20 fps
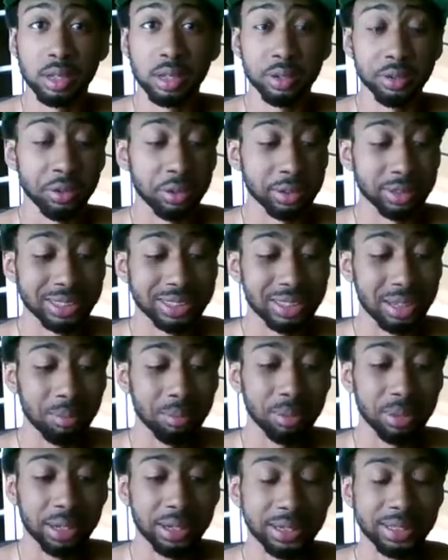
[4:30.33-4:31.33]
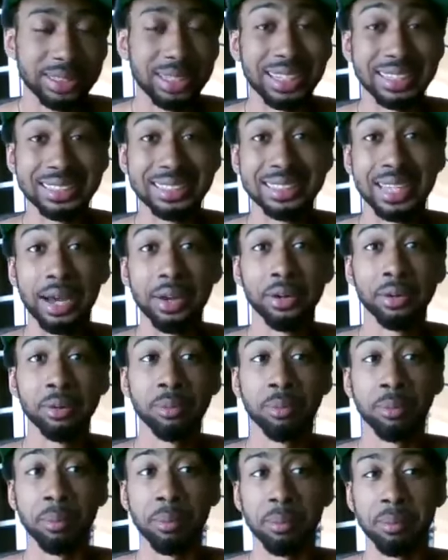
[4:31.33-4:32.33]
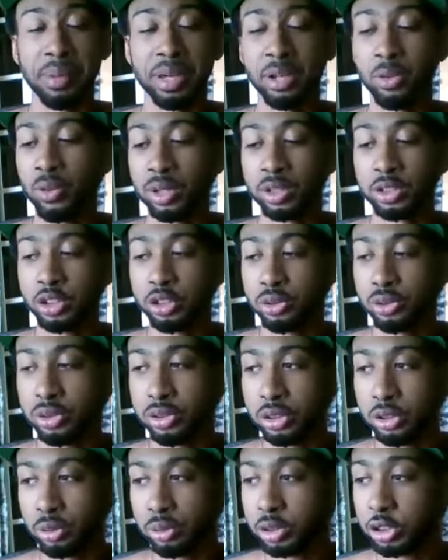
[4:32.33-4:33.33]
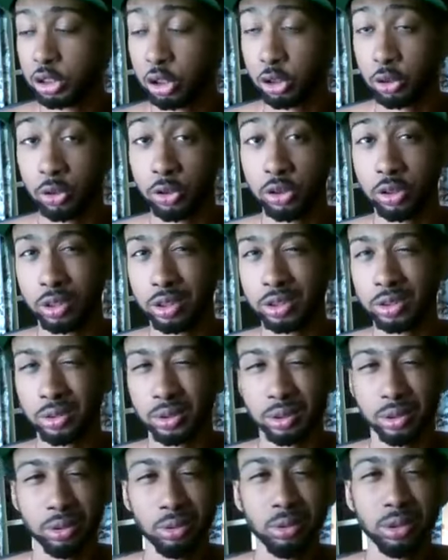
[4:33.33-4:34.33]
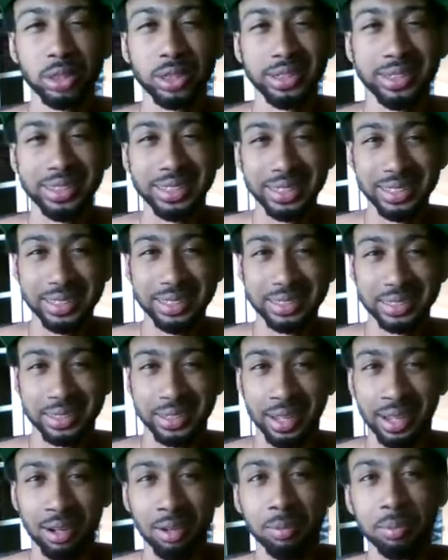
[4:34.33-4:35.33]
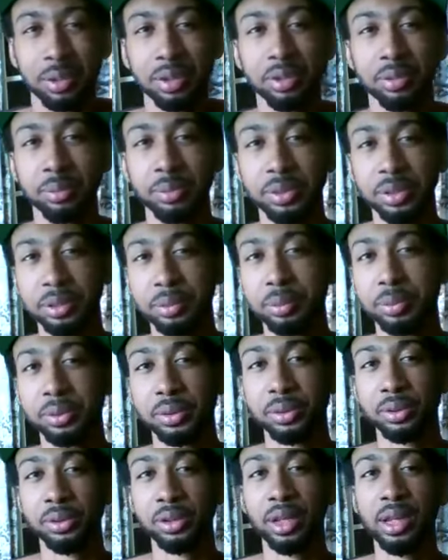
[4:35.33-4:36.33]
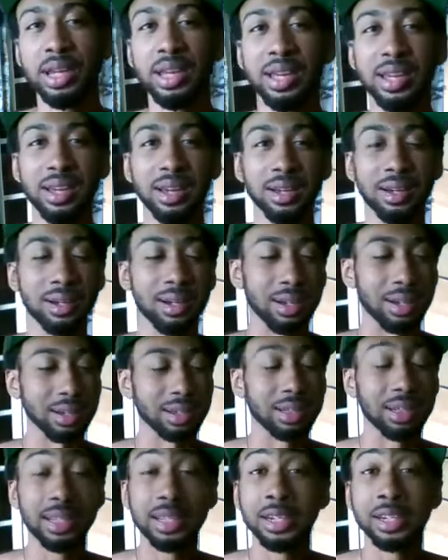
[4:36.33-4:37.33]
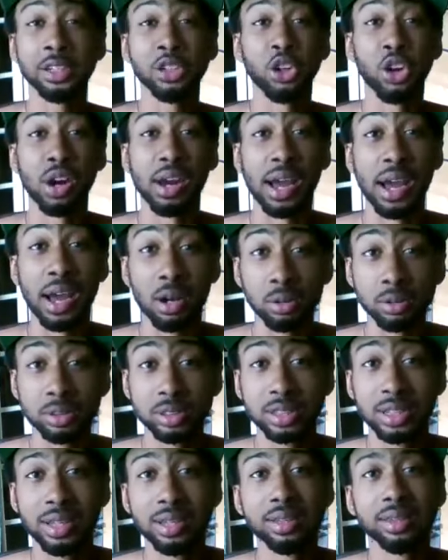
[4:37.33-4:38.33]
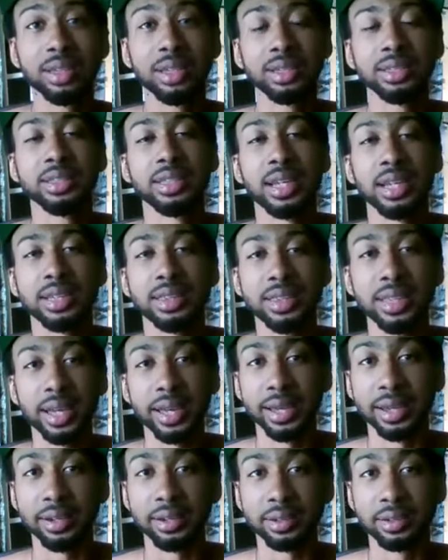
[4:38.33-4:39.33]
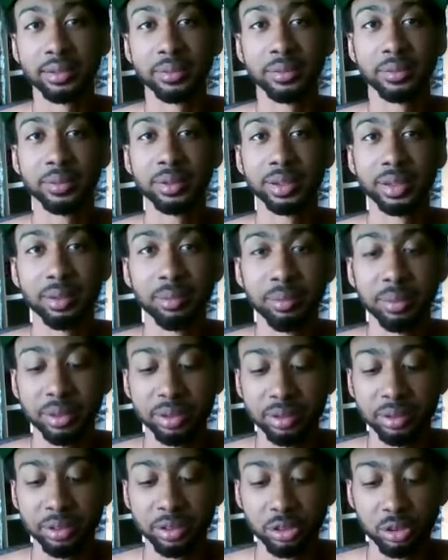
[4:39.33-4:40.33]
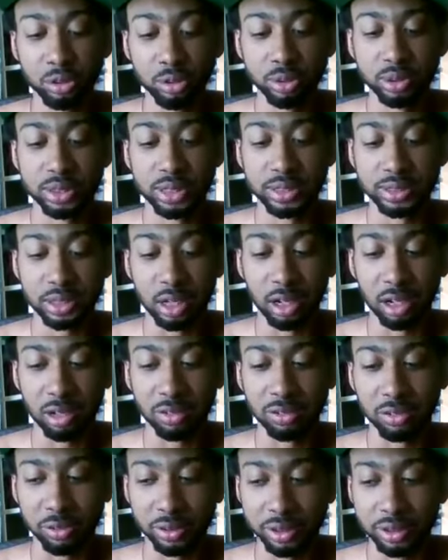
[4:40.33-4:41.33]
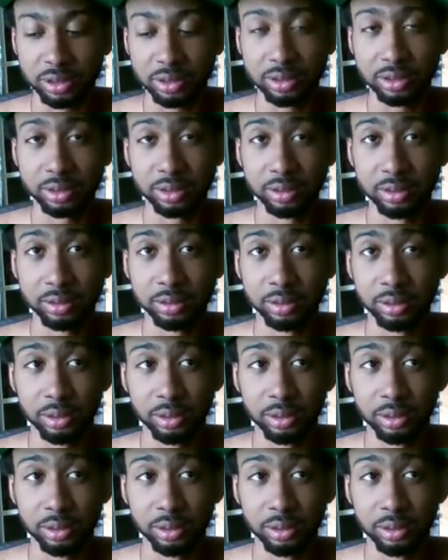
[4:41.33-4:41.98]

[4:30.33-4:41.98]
You know, some planets like Saturn may want you to do chores or do good deeds and help other people, cleaning your house, things like that can be used as offerings.